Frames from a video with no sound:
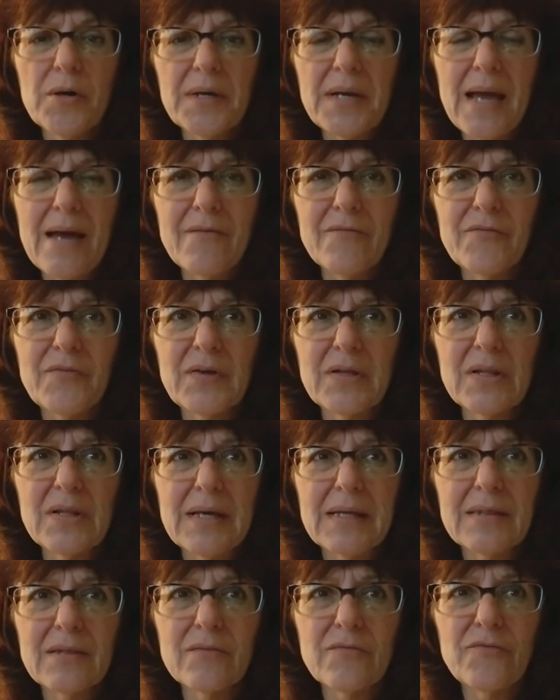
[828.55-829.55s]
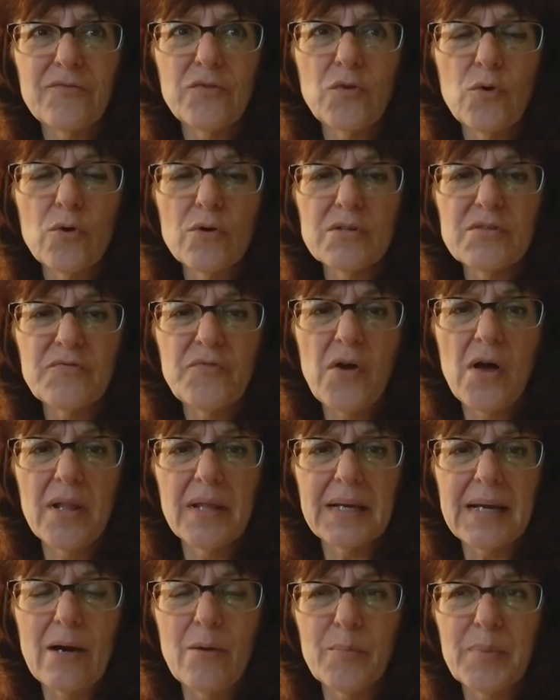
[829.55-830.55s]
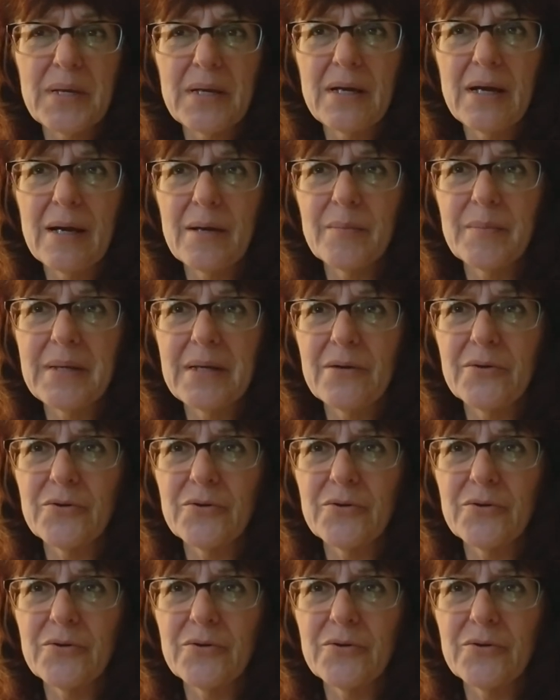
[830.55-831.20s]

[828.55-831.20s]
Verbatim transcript: and not feel like the floor's falling out behind me,